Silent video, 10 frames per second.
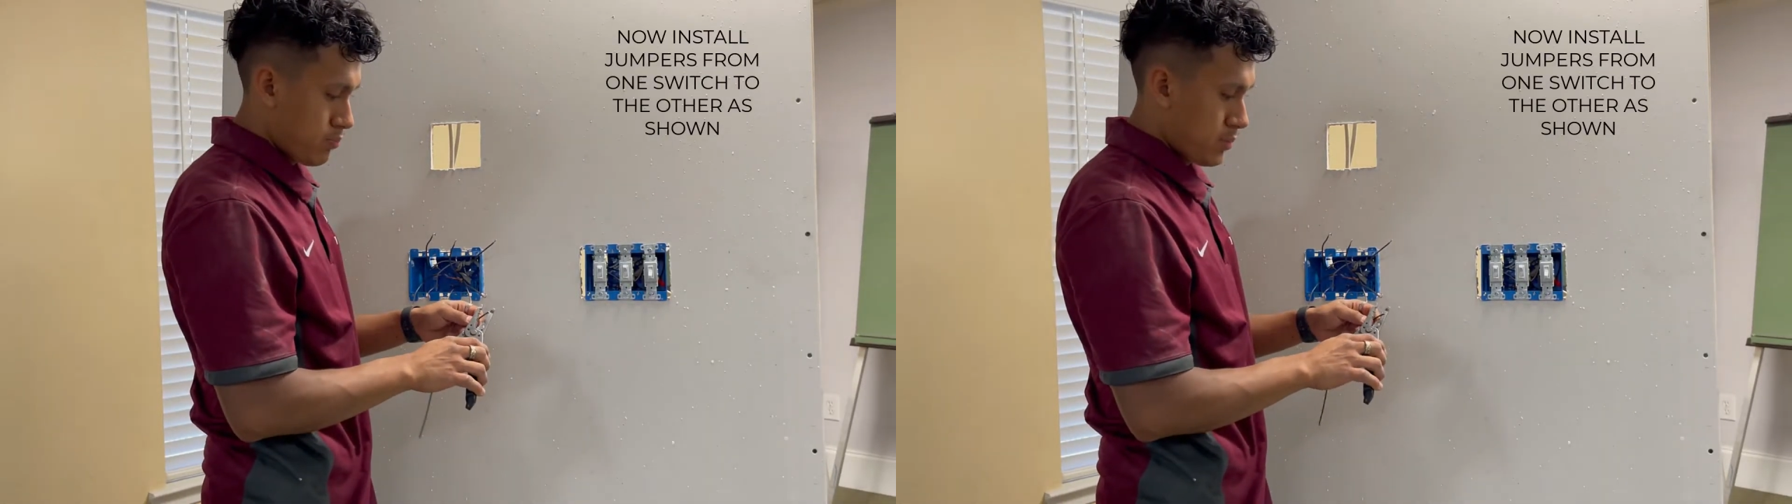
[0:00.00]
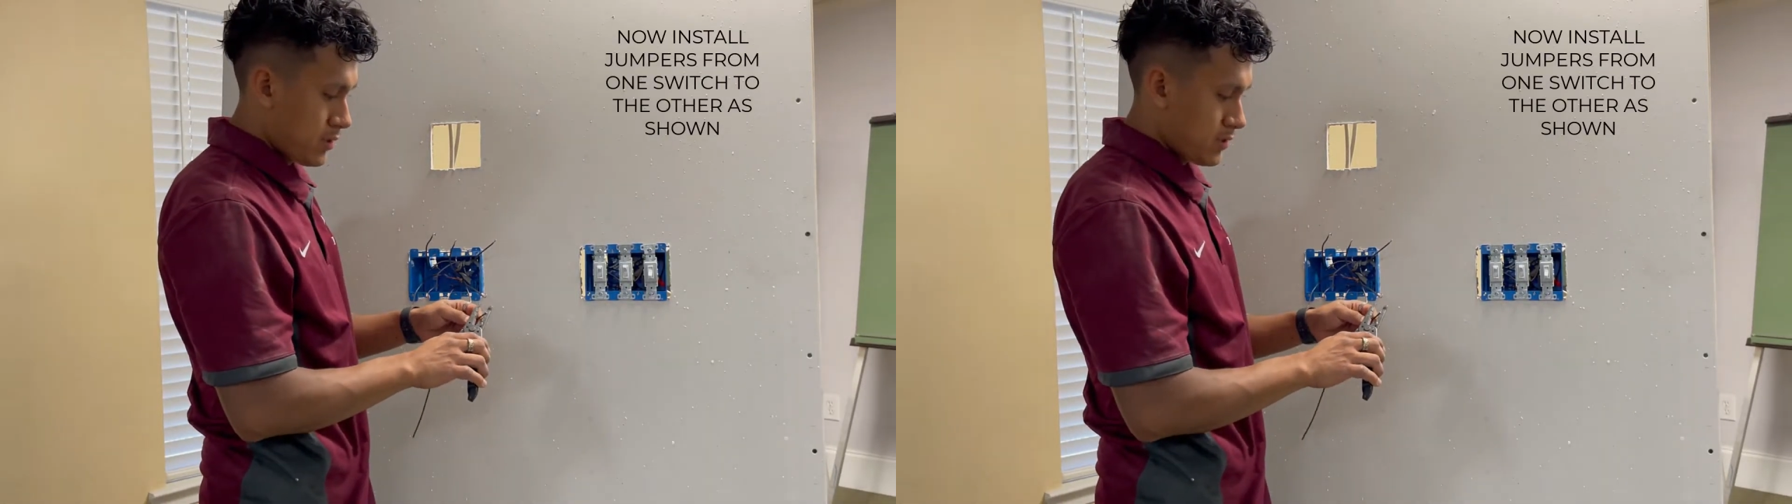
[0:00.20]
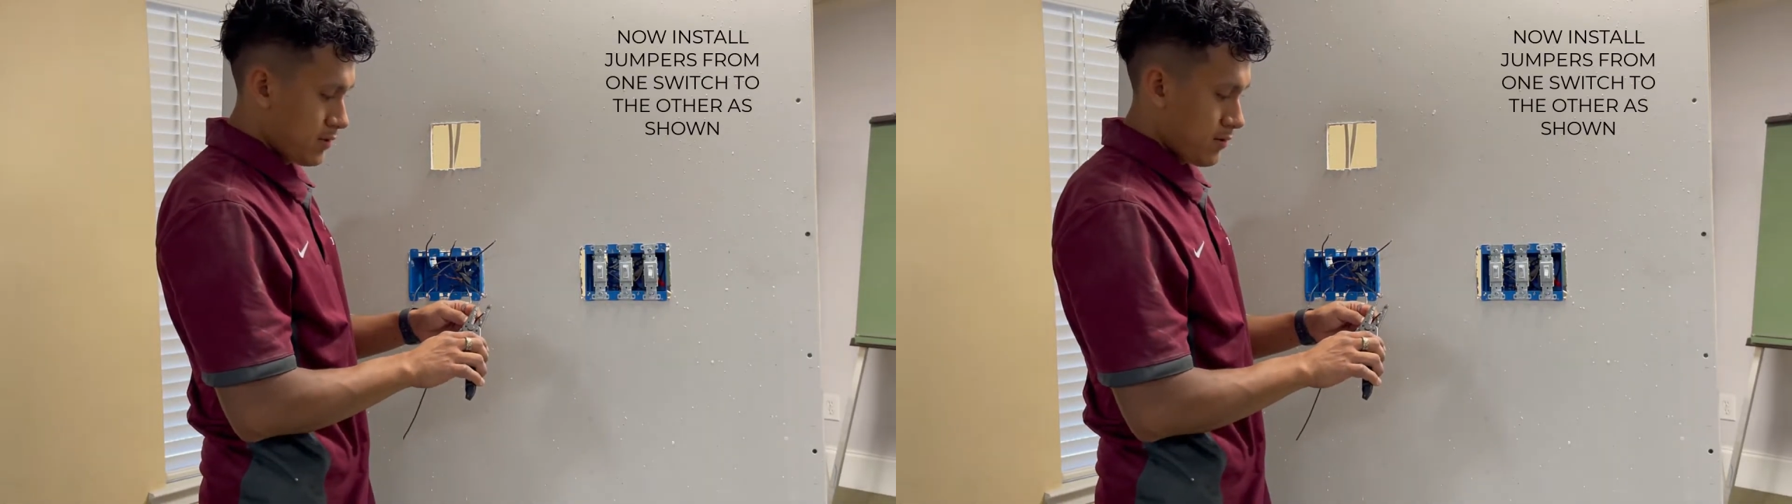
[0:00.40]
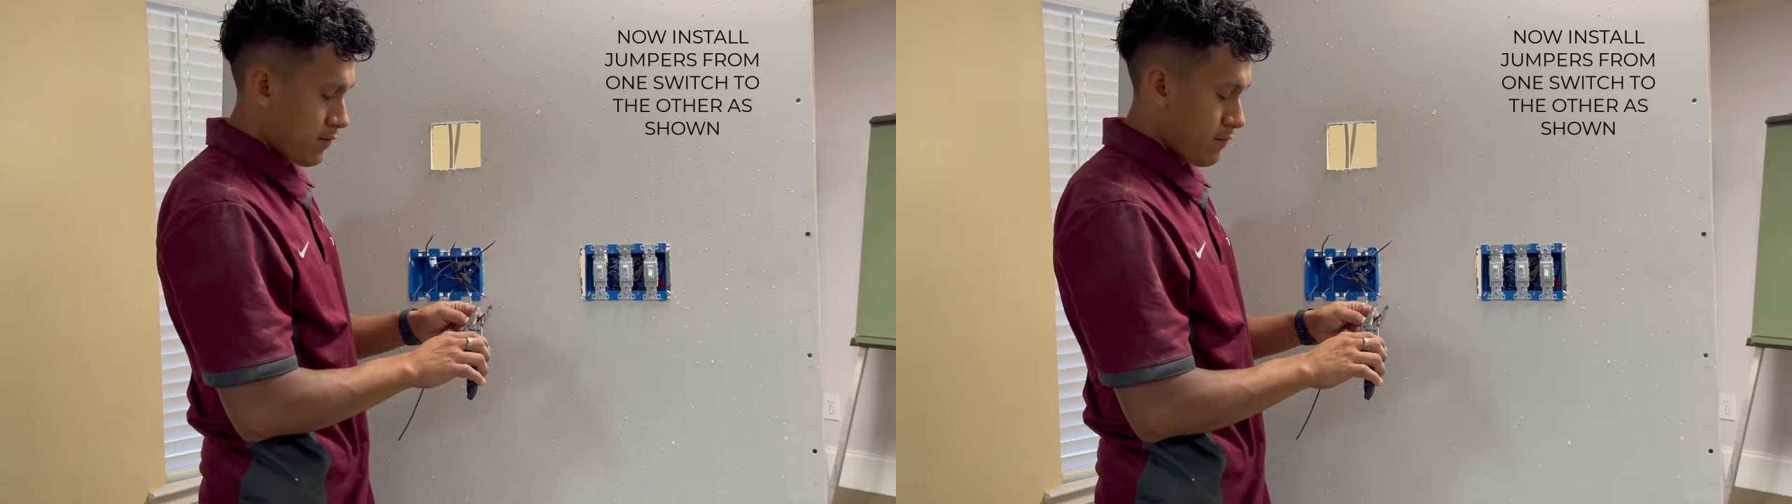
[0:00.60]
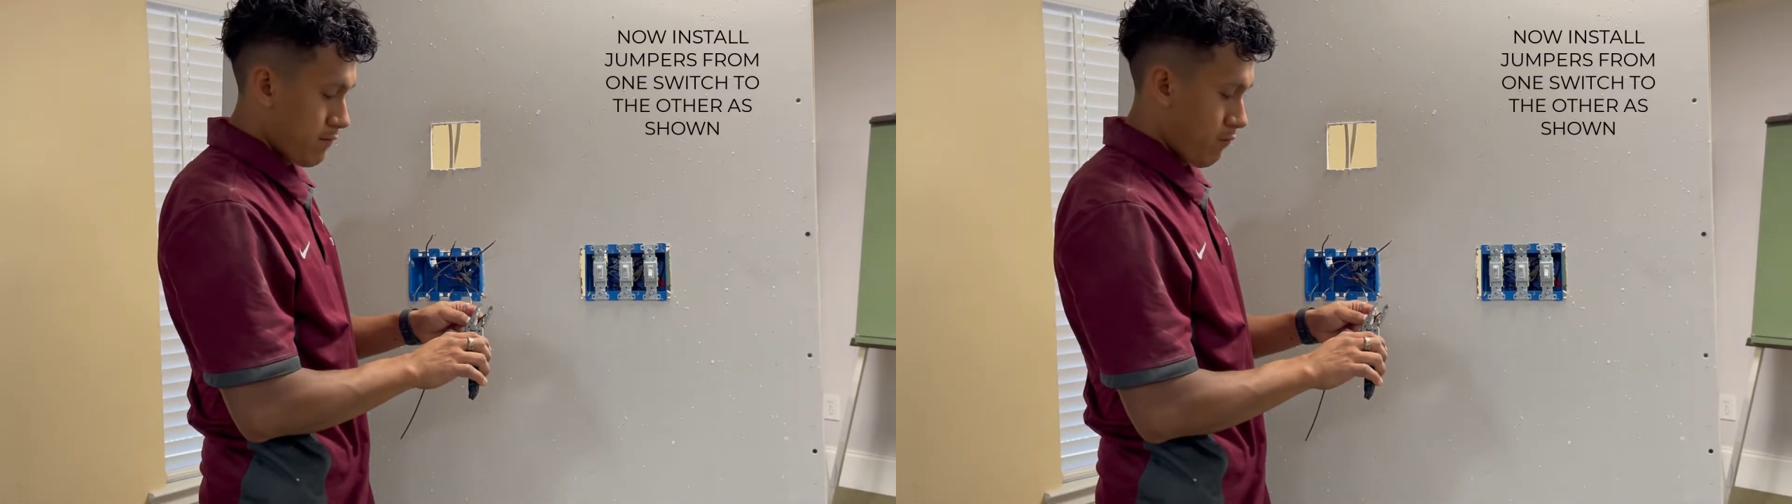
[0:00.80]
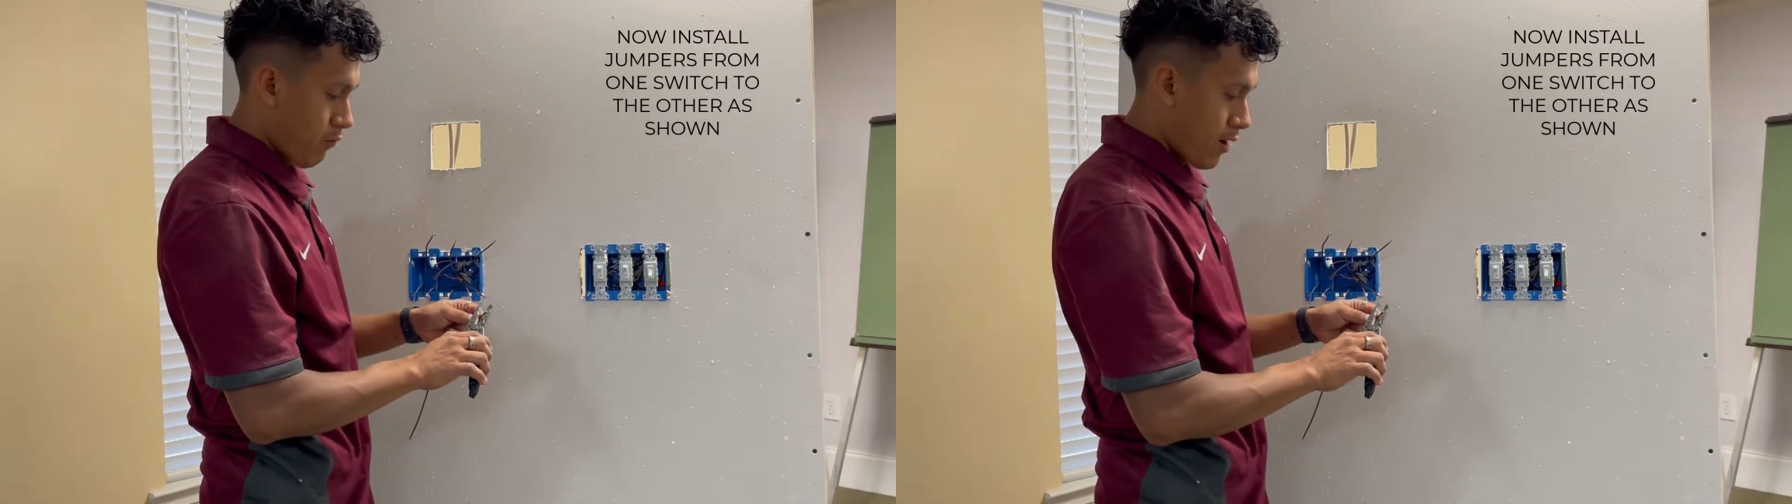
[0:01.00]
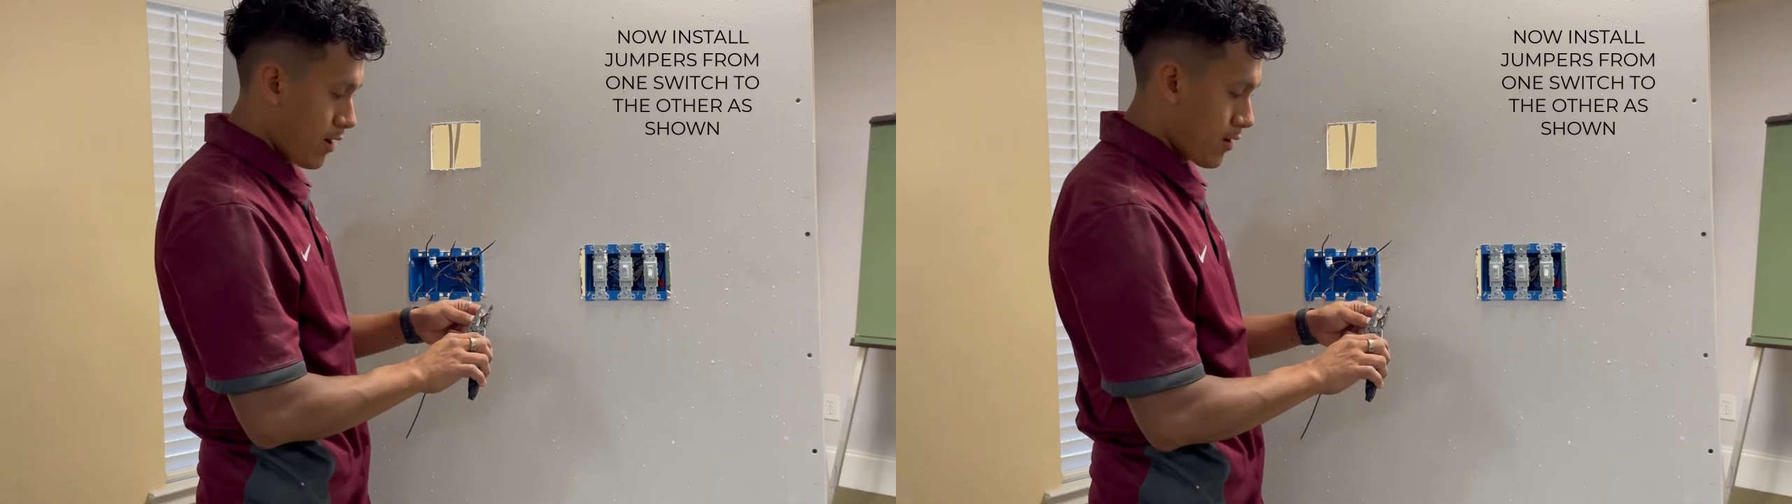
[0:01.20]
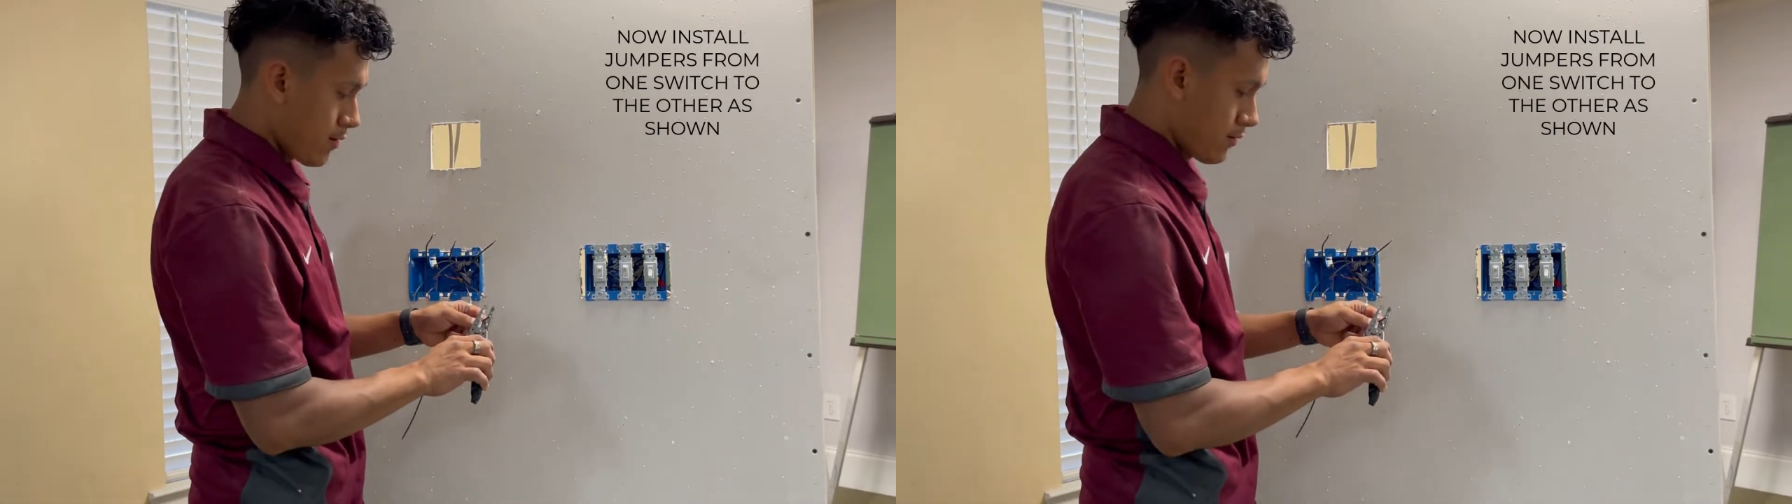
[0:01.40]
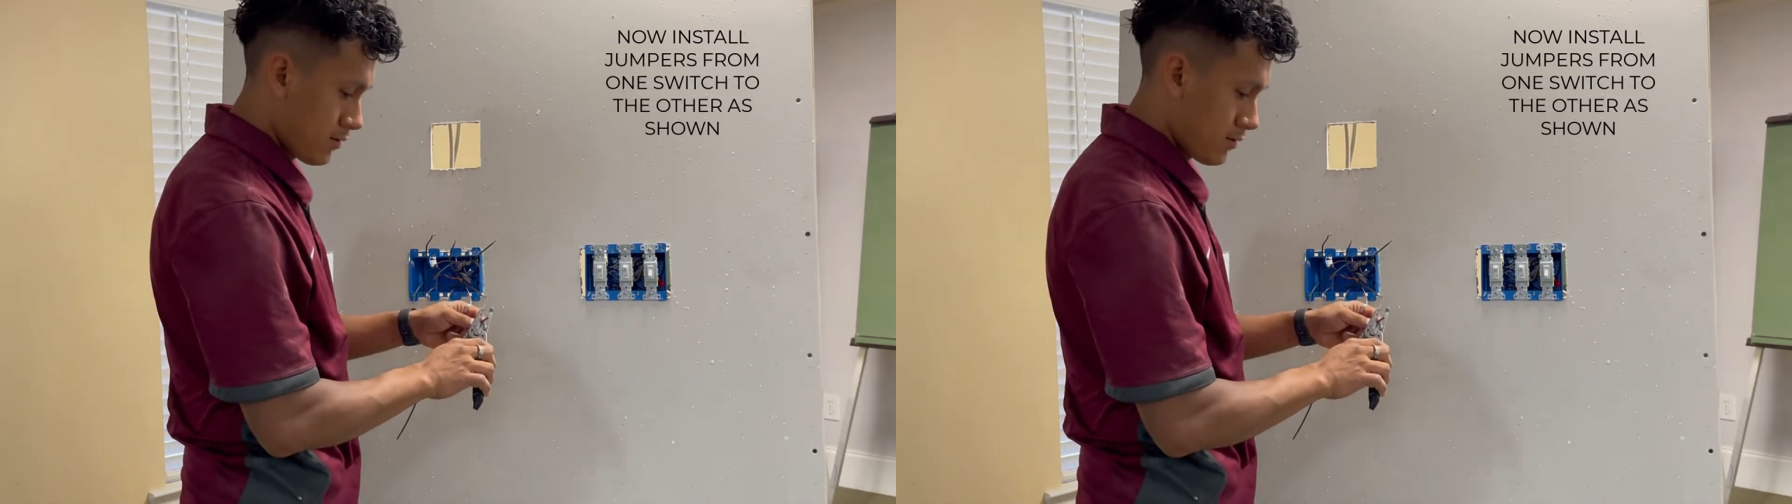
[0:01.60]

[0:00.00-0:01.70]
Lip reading: piece of wire